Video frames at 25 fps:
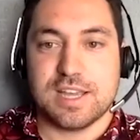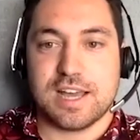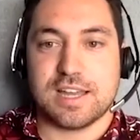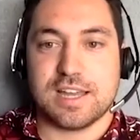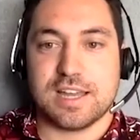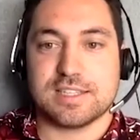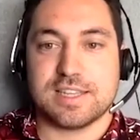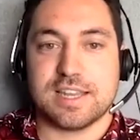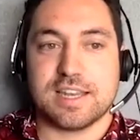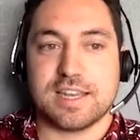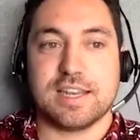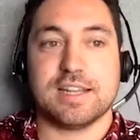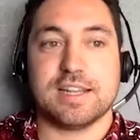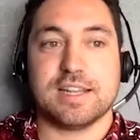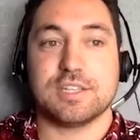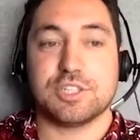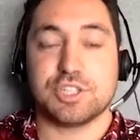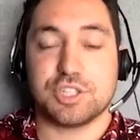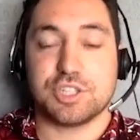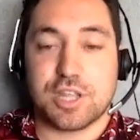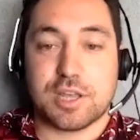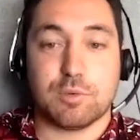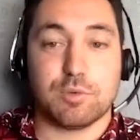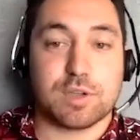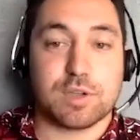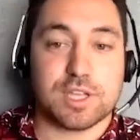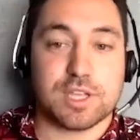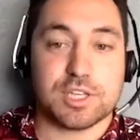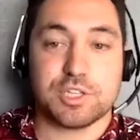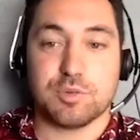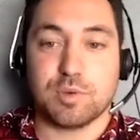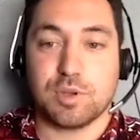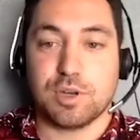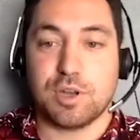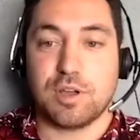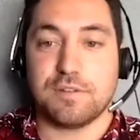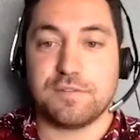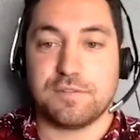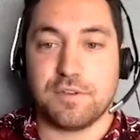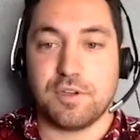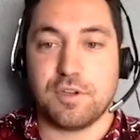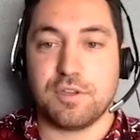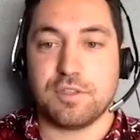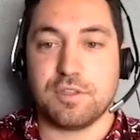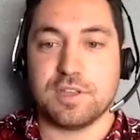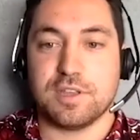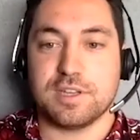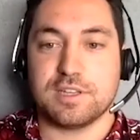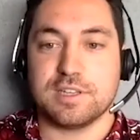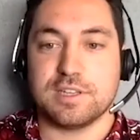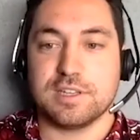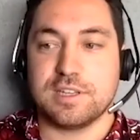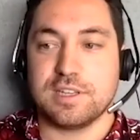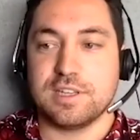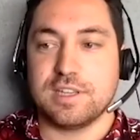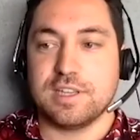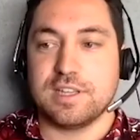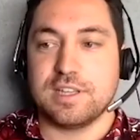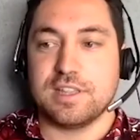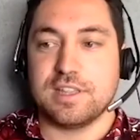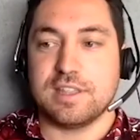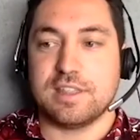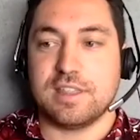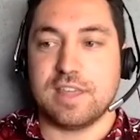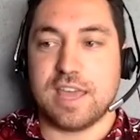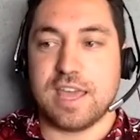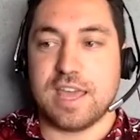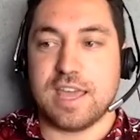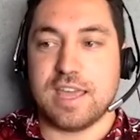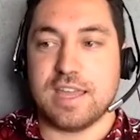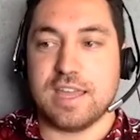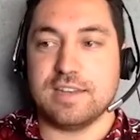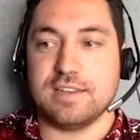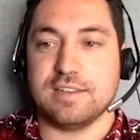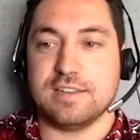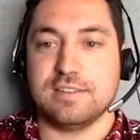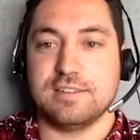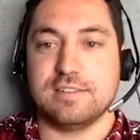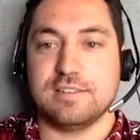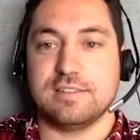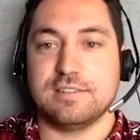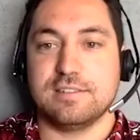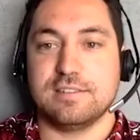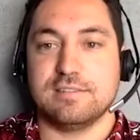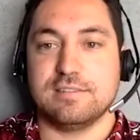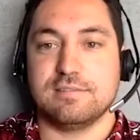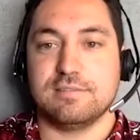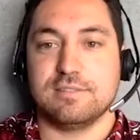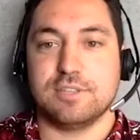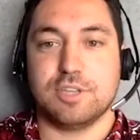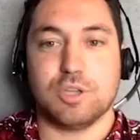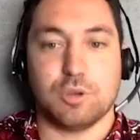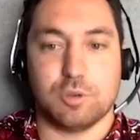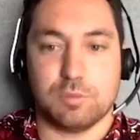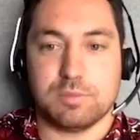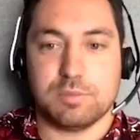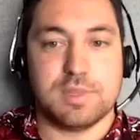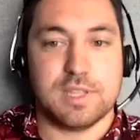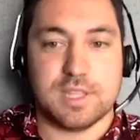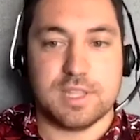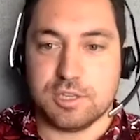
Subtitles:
understand English, that will get you a lot further than your